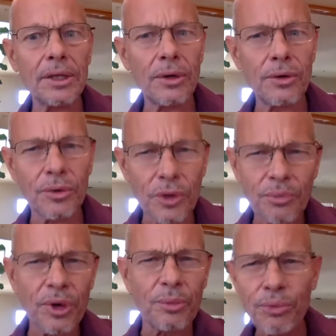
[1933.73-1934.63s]
the
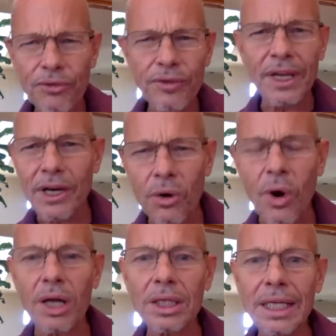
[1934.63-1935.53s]
improving the
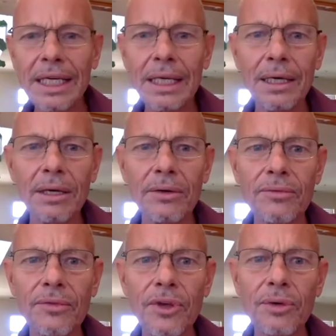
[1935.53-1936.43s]
quality of
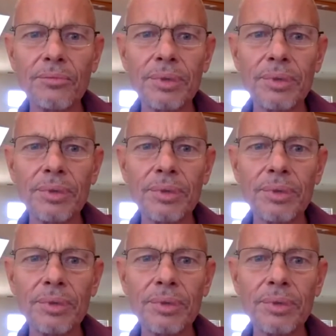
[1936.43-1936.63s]
the